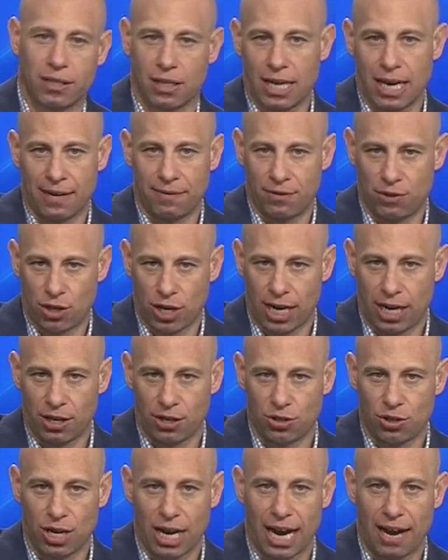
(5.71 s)
life
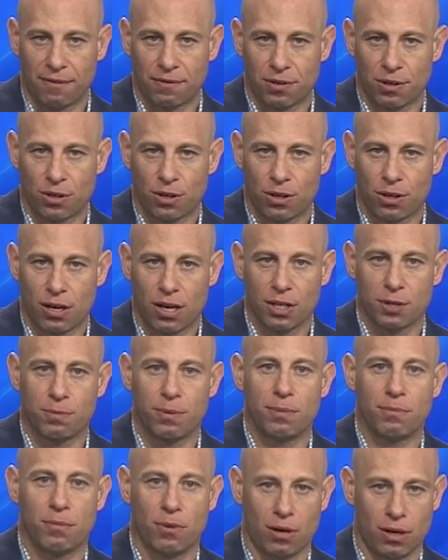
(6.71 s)
changed after her
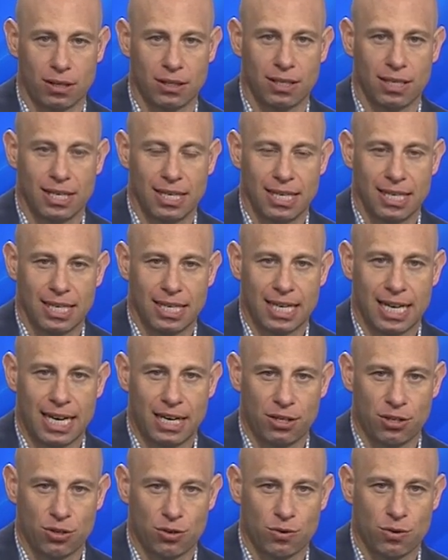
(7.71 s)
husband, Mark, had
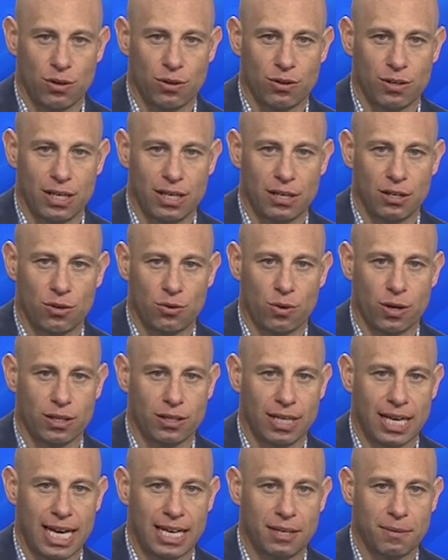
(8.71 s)
a stroke and
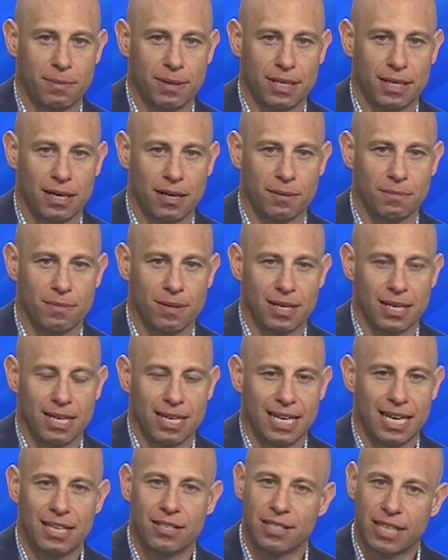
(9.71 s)
quickly had to become
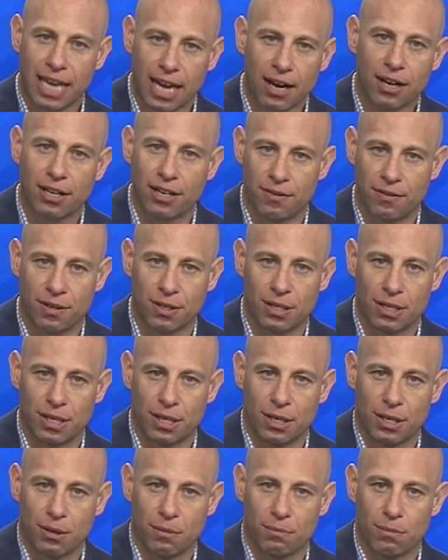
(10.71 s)
his caregiver.
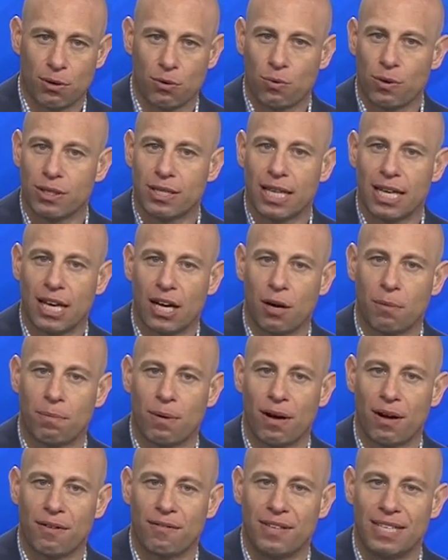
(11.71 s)
But with the help
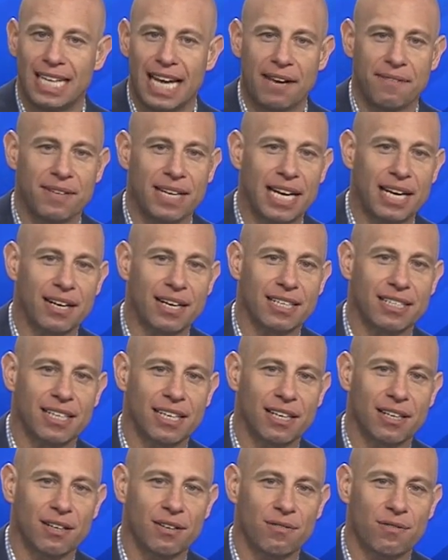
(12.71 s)
of David
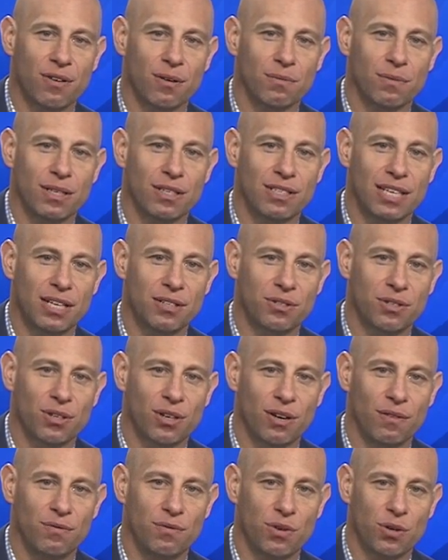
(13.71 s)
Harrington from the Center
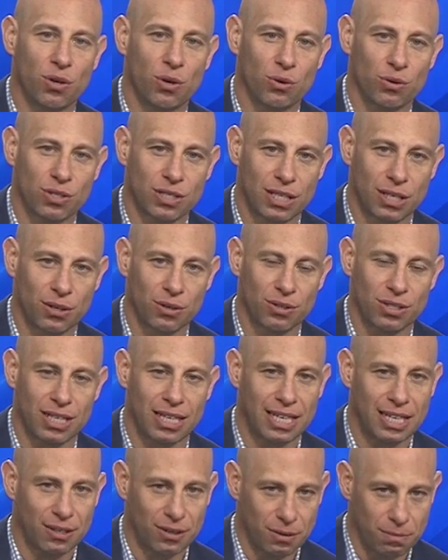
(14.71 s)
of NeuroSkills
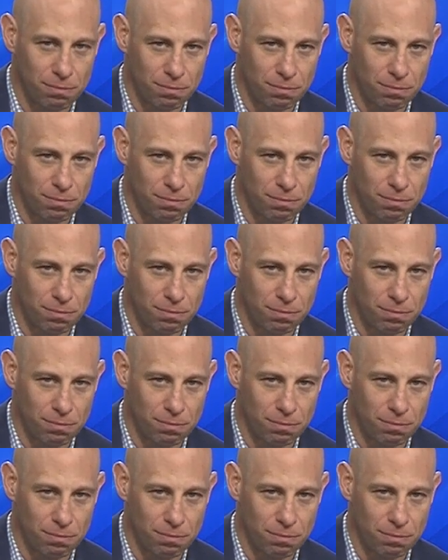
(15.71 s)
here in